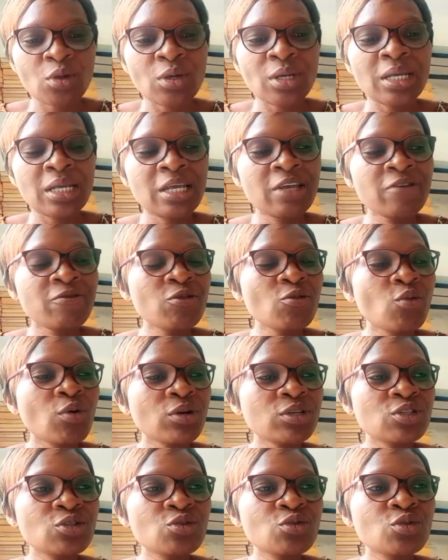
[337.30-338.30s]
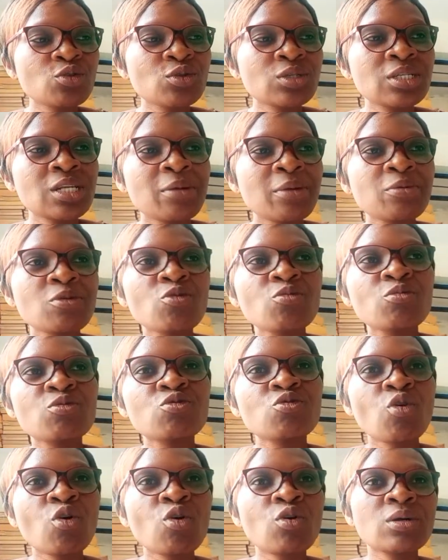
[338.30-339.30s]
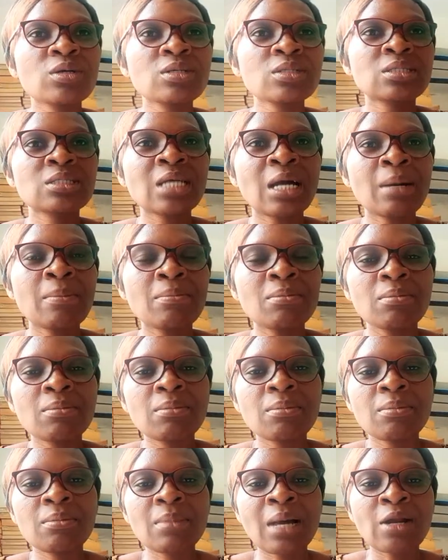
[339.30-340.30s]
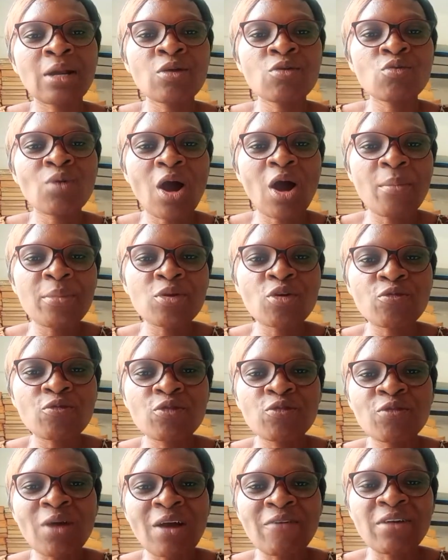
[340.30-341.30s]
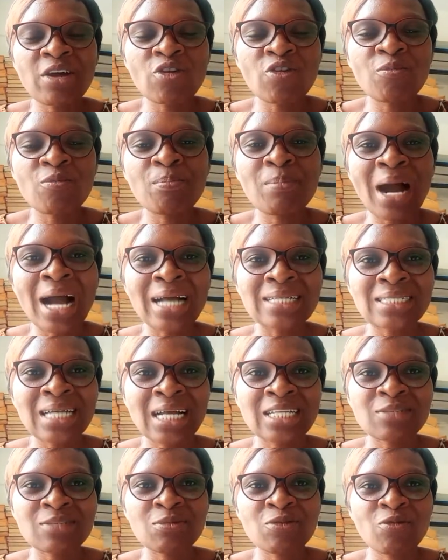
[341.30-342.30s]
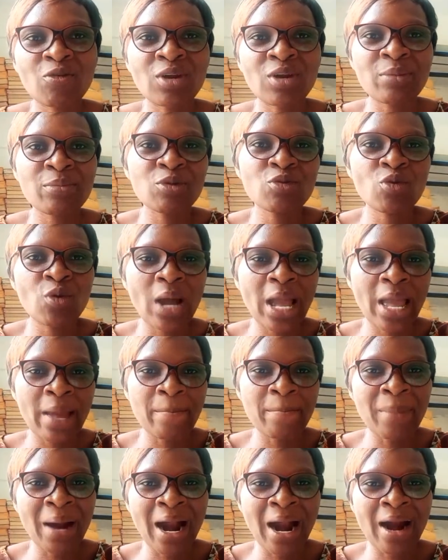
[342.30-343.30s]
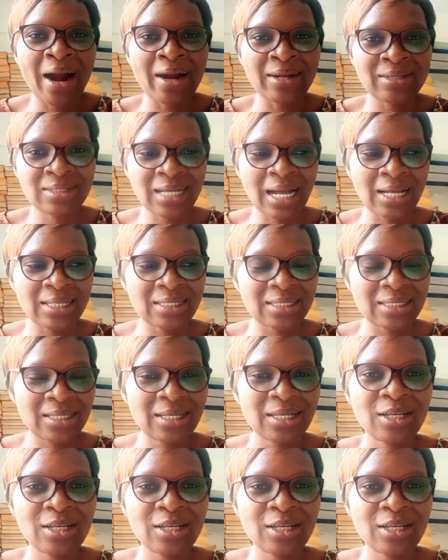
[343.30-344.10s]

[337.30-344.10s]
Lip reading: If you watch news, you see that you will draw some, I don't know how many of you, if you have heard of bar chart before, let me know. A bar chart,